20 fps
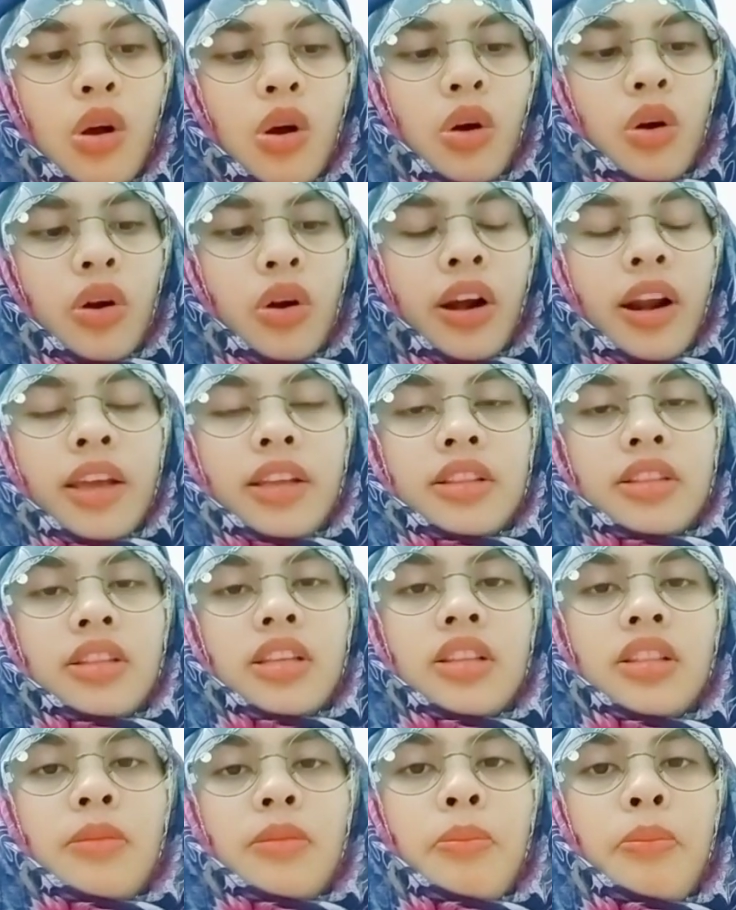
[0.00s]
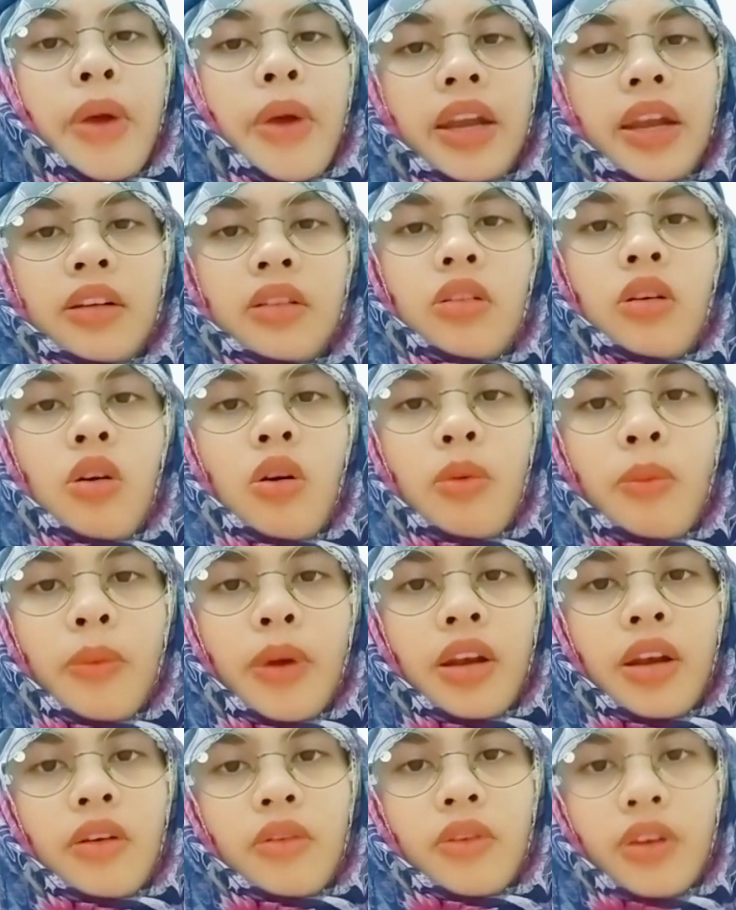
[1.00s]
writing the bad
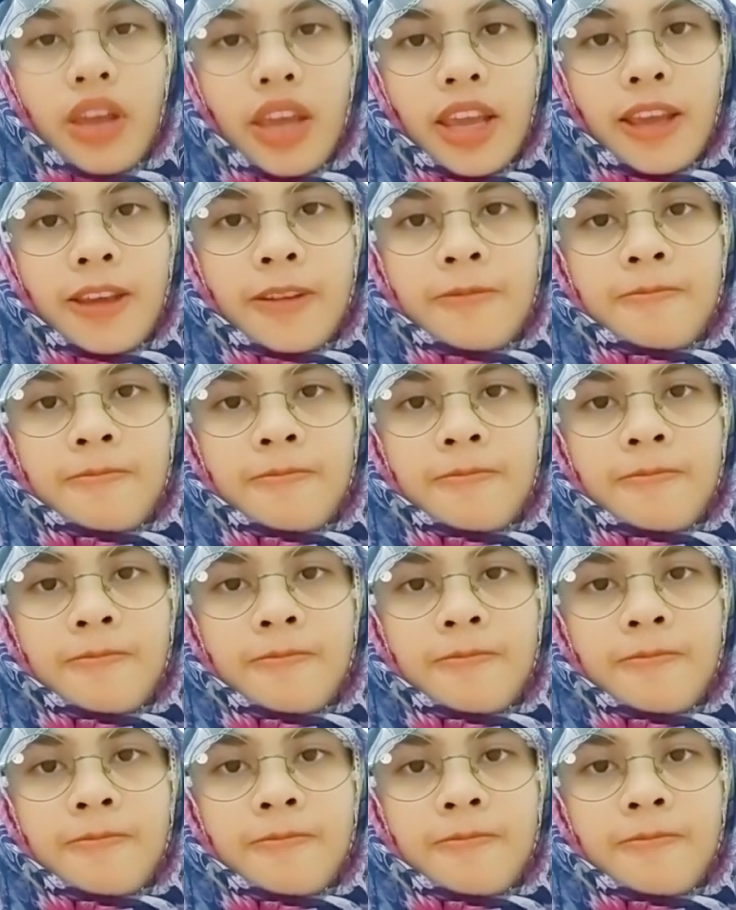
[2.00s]
comment, okay?